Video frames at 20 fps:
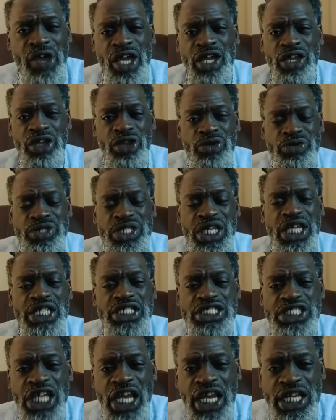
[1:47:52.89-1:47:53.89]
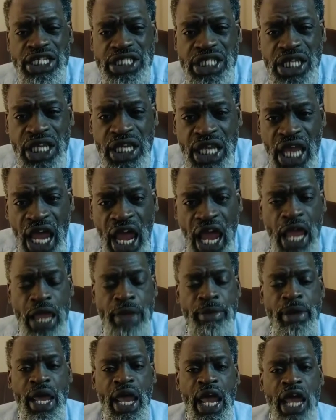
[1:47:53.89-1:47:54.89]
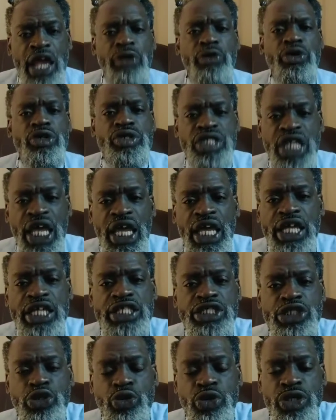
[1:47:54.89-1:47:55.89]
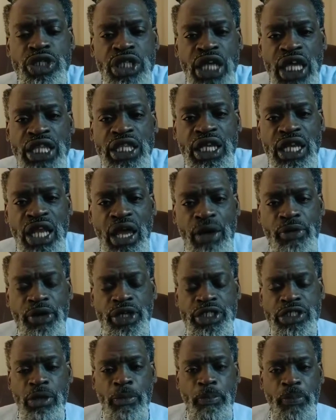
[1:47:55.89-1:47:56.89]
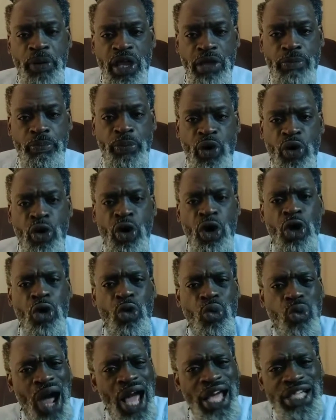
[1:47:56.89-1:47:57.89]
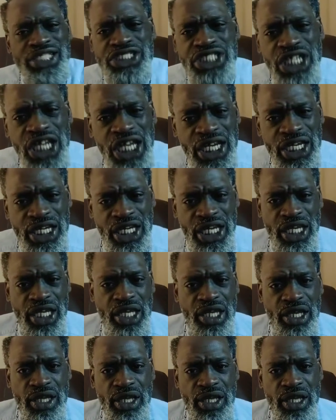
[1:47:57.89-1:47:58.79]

You said change the game, and it will take us to another level as a people. Why shouldn't he?